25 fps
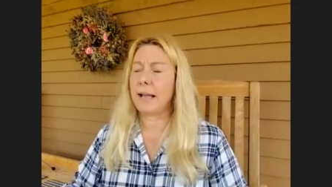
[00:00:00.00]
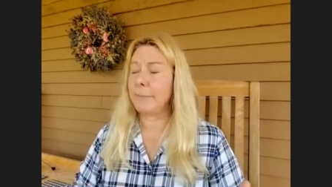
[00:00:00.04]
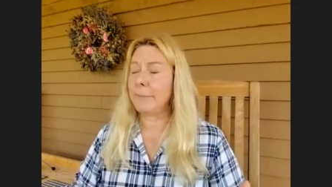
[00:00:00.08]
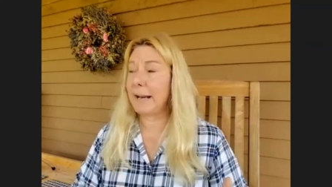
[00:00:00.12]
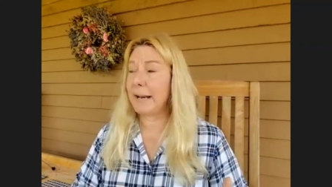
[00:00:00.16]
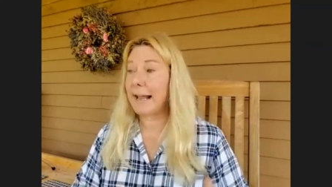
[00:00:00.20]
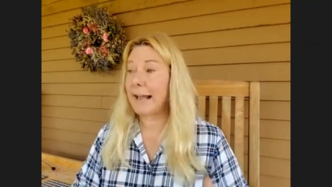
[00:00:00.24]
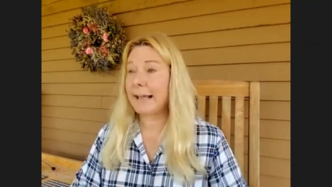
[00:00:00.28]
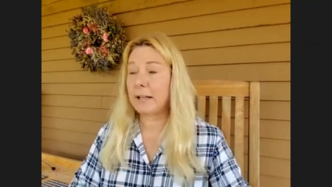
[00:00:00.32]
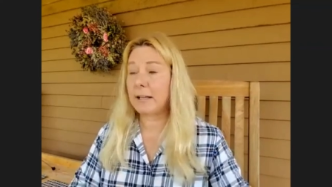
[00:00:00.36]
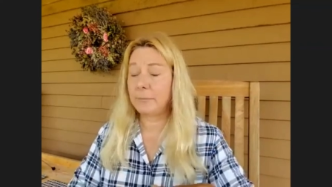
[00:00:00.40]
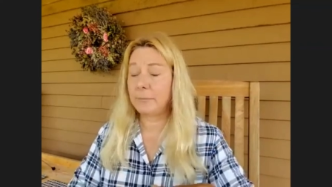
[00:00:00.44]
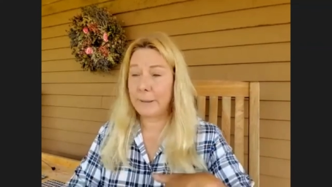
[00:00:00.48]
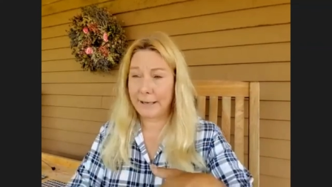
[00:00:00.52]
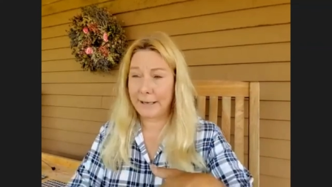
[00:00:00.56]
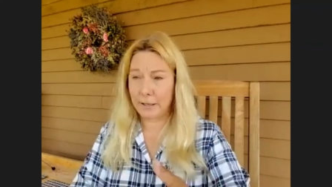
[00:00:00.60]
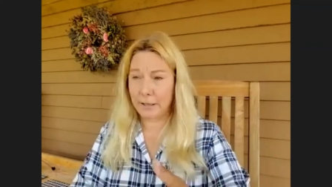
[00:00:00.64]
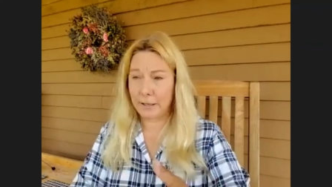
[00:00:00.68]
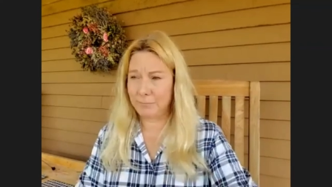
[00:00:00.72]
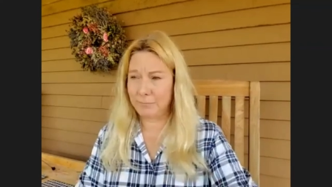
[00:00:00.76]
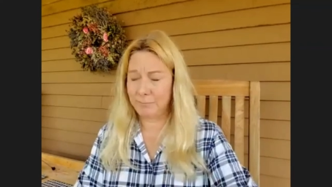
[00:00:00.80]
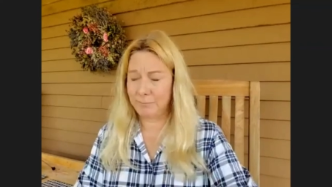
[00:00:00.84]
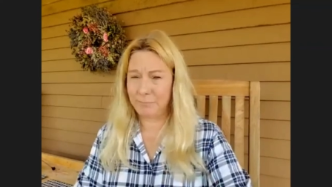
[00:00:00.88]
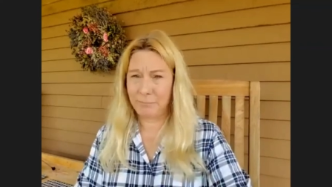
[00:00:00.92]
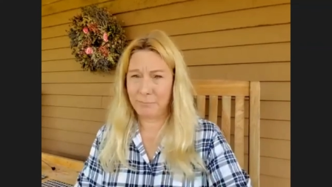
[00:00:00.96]
I mean, I can pick
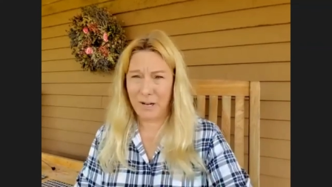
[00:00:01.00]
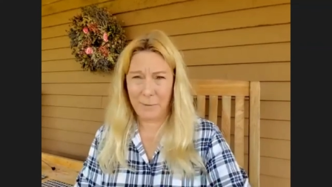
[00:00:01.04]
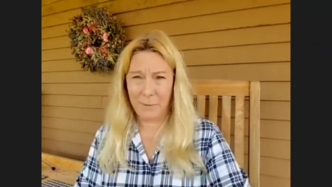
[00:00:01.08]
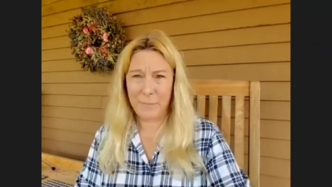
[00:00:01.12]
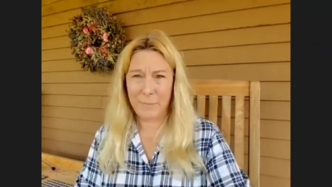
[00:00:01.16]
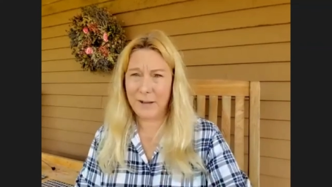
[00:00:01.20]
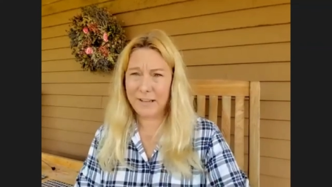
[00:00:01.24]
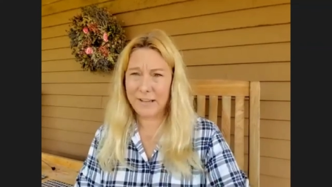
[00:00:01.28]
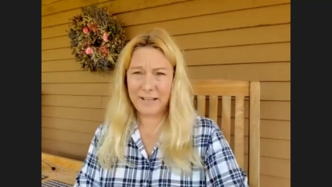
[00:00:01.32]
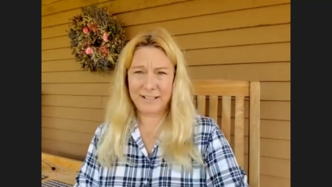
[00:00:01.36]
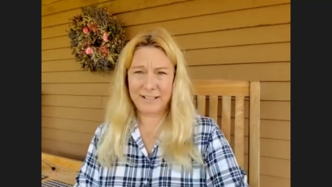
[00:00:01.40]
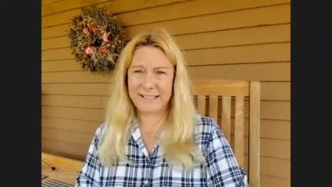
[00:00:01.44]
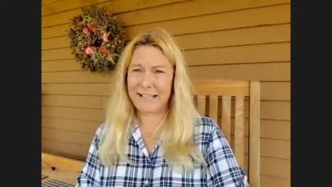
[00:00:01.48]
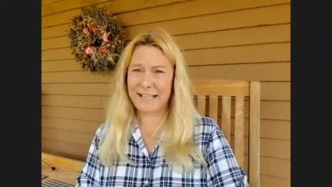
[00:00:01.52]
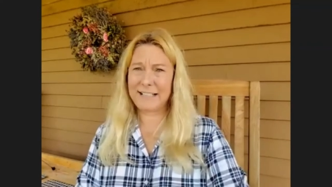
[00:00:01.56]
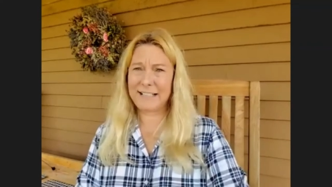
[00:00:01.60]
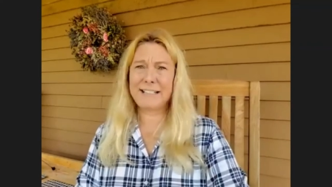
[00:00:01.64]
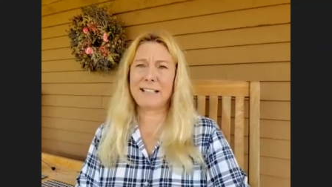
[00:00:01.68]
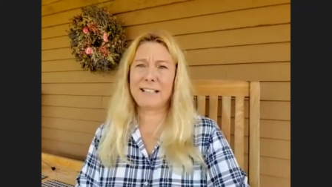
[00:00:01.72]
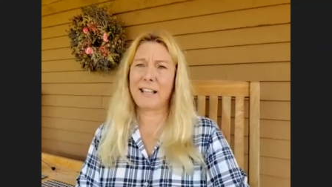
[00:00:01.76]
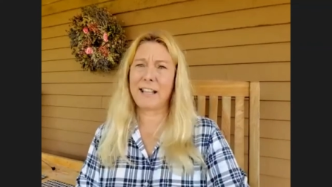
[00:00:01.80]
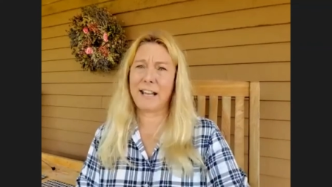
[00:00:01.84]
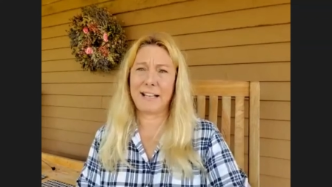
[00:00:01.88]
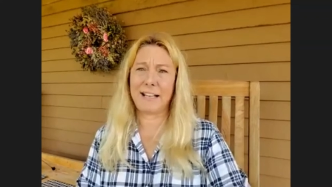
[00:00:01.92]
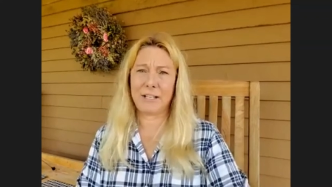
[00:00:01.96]
a bucket of
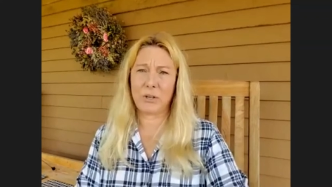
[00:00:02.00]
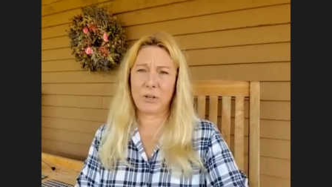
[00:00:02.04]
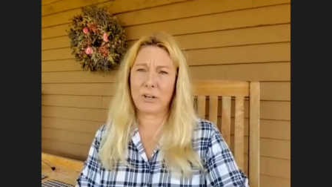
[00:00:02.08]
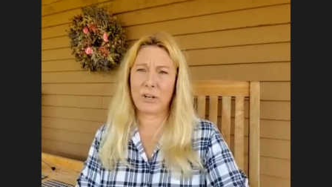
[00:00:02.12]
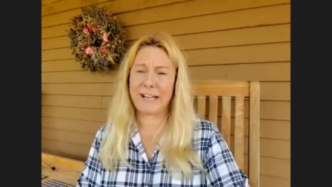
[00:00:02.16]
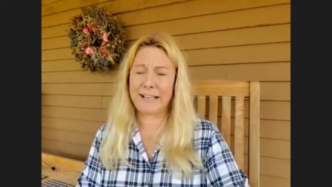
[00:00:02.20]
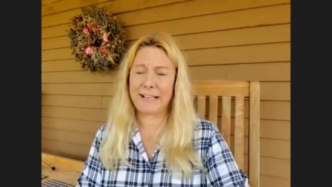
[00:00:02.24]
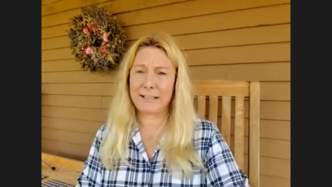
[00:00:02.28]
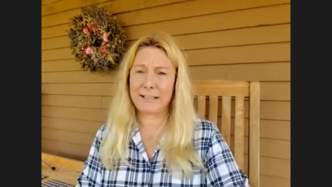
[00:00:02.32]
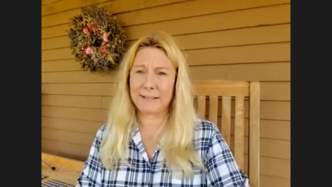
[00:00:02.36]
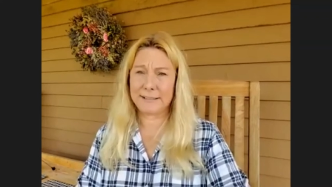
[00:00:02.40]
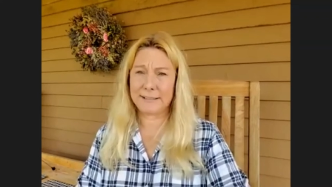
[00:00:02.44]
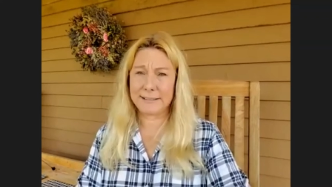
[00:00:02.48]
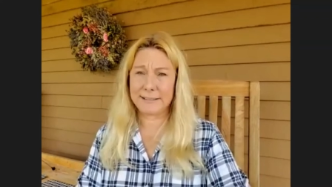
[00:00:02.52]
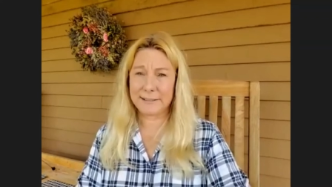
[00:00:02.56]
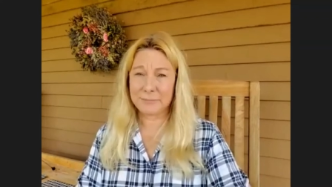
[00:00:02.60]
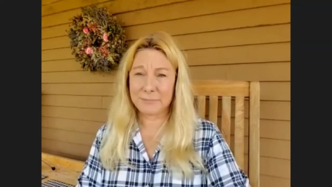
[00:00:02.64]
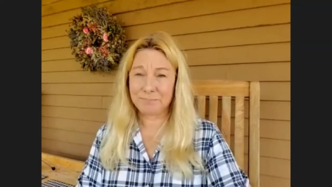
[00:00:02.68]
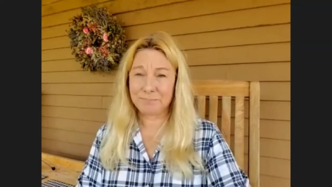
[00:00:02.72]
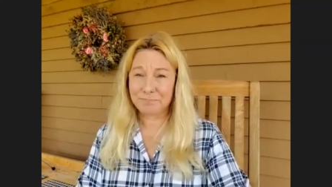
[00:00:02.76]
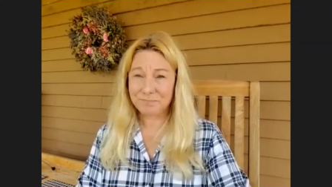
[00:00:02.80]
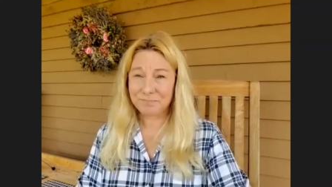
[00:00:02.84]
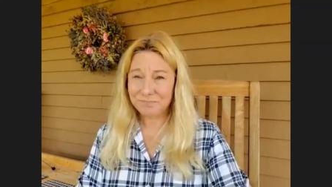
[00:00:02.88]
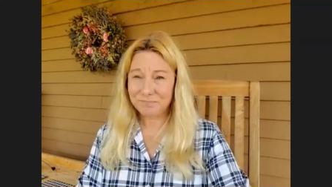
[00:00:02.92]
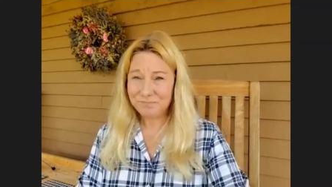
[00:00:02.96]
dandelion greens
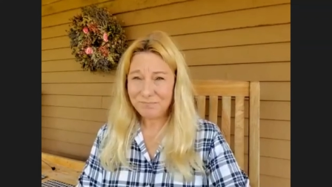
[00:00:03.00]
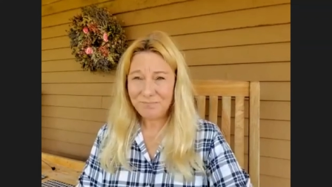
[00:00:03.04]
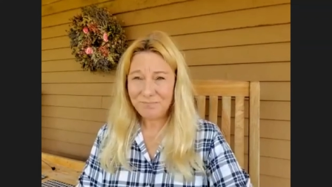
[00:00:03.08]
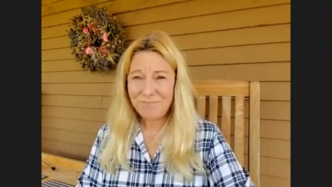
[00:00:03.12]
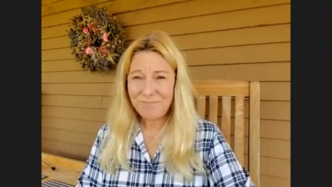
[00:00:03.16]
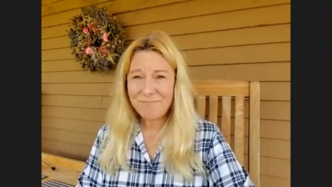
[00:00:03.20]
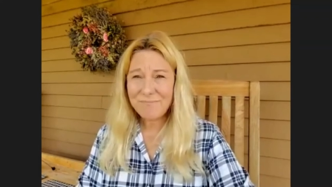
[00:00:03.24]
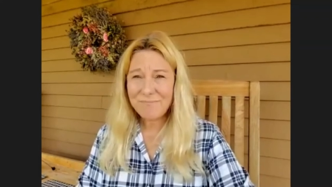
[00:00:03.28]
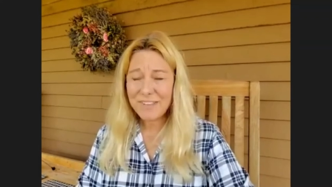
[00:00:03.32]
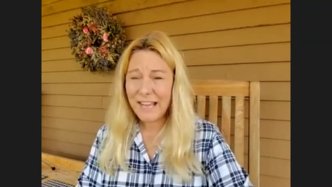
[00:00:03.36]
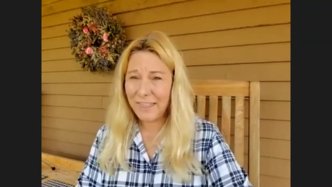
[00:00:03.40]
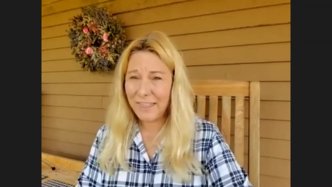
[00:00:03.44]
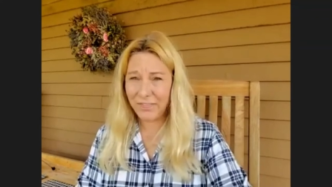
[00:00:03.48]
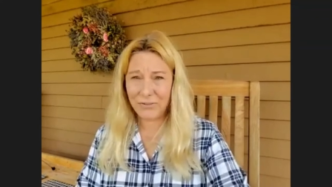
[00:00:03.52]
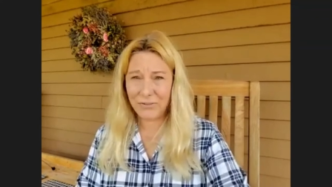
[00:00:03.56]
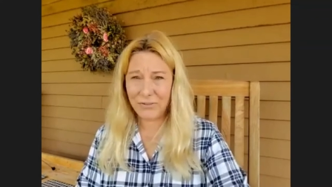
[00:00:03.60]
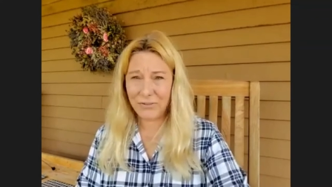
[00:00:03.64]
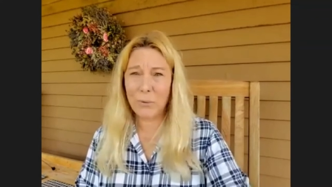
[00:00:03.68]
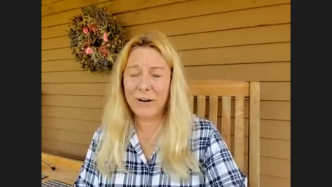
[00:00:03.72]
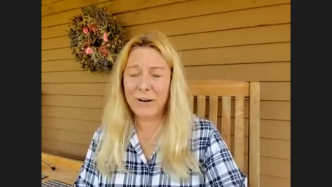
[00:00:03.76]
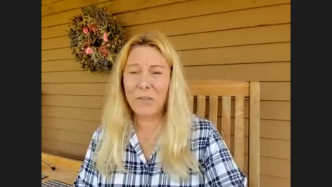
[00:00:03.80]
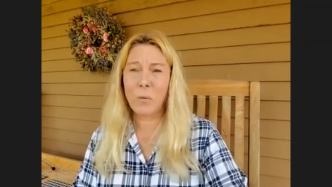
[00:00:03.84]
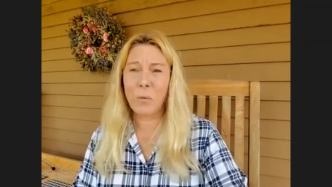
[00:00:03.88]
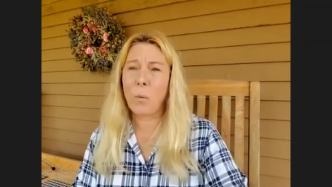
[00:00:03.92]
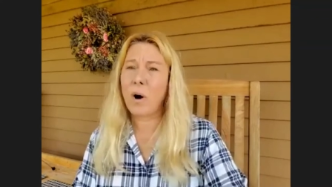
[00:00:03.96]
and throw it
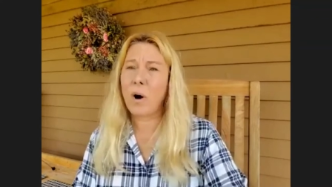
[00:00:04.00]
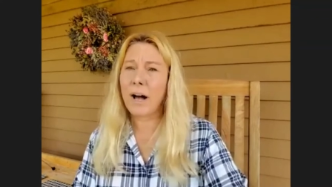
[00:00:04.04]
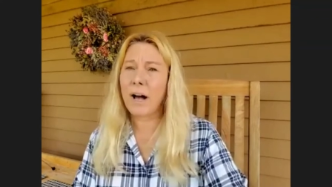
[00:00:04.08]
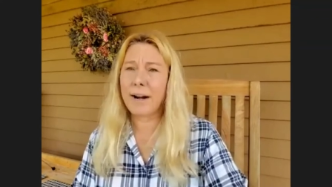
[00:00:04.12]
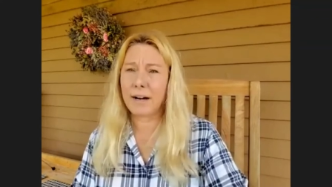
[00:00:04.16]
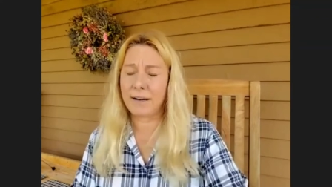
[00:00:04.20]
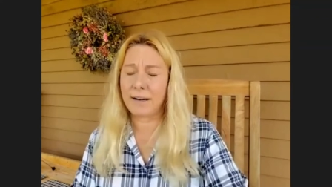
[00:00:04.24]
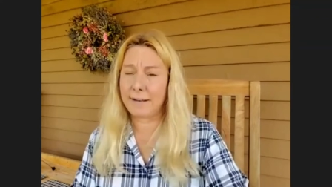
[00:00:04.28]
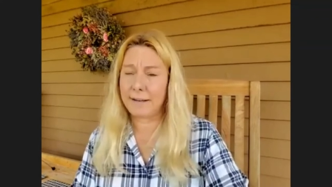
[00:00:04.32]
in the water.